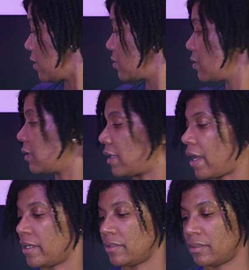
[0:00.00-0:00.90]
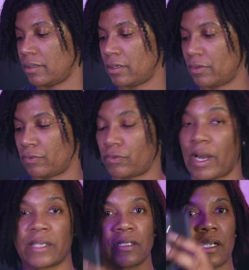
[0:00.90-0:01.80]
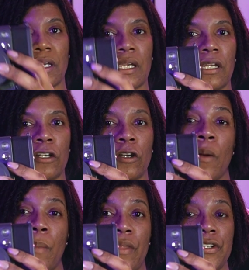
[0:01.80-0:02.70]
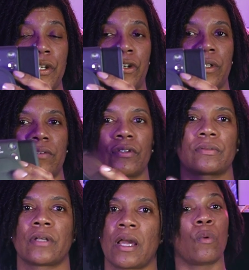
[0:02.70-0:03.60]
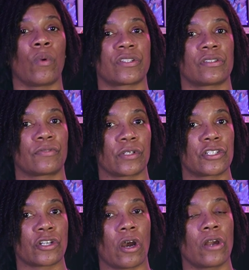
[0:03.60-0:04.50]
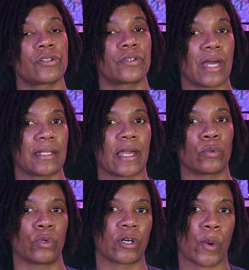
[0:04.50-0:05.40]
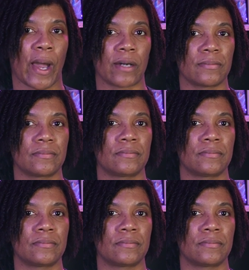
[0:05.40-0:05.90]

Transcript: is the light right here by the shutter lever. Once it's fully charged, that light will go out.